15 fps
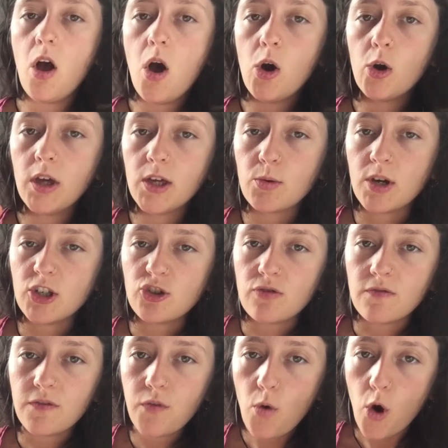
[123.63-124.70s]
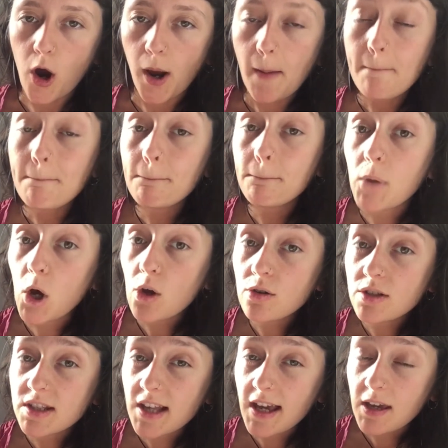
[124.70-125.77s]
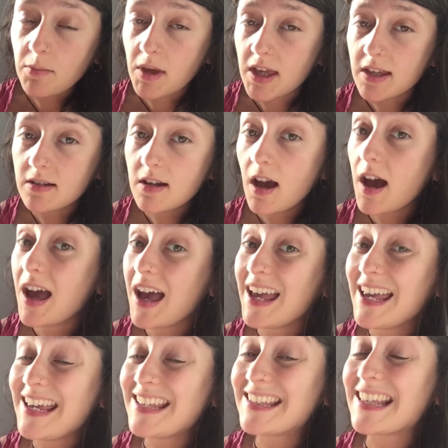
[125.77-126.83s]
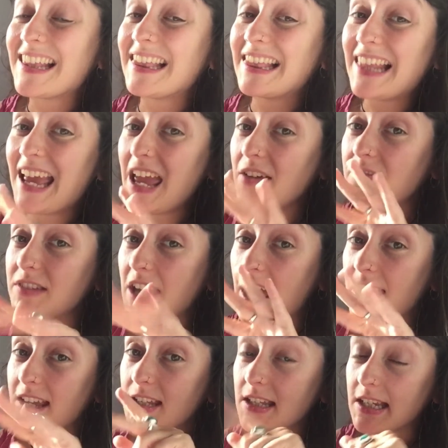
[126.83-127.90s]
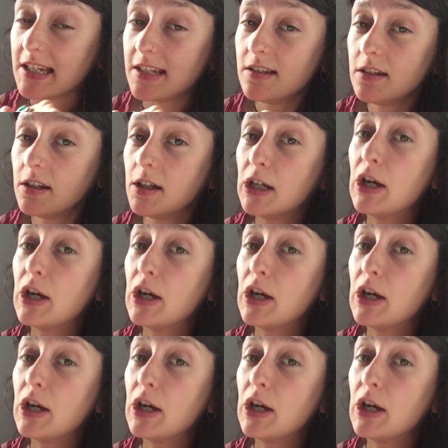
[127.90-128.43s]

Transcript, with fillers: Quick question four. Paul Simon is left handed